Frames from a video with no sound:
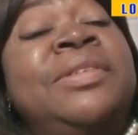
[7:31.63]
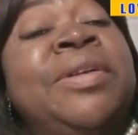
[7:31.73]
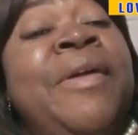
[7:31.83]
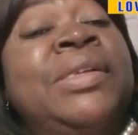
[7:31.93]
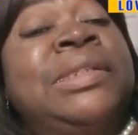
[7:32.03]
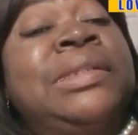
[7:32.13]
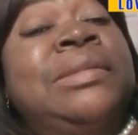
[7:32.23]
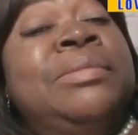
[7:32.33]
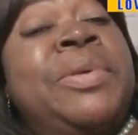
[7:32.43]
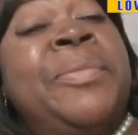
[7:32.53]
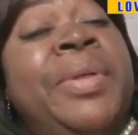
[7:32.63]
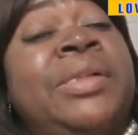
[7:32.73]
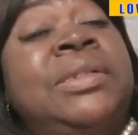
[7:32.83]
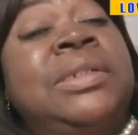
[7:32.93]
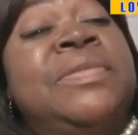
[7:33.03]
Remember, Love
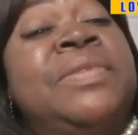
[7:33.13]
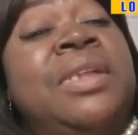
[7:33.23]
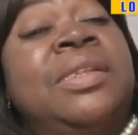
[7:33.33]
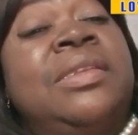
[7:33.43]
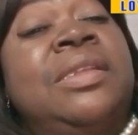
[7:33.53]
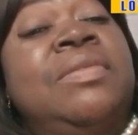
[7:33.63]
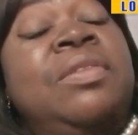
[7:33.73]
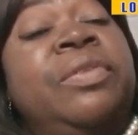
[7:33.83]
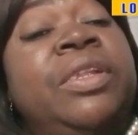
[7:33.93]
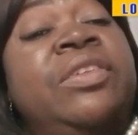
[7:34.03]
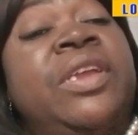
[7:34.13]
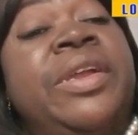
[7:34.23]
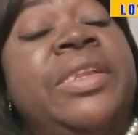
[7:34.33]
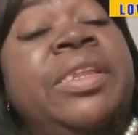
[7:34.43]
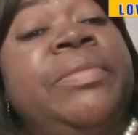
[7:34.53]
Doctor TV is for a charity.
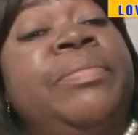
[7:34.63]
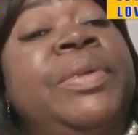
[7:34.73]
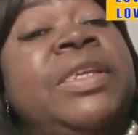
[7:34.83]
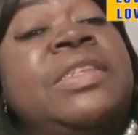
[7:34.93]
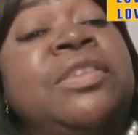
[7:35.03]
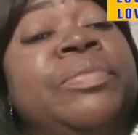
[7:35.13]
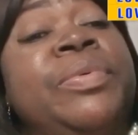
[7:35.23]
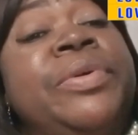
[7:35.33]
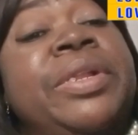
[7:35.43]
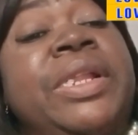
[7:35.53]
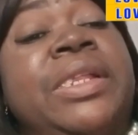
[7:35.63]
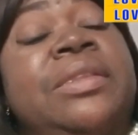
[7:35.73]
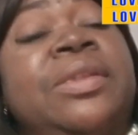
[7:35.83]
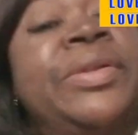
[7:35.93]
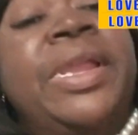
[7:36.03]
Please support it. Okay,
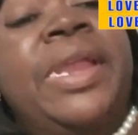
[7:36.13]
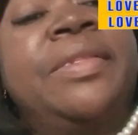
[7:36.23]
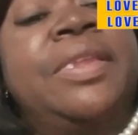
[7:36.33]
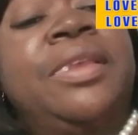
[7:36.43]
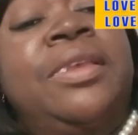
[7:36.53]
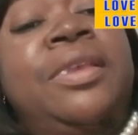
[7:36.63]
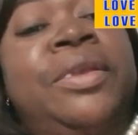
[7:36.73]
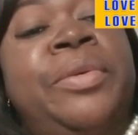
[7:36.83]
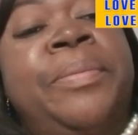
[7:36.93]
thank you. Bye.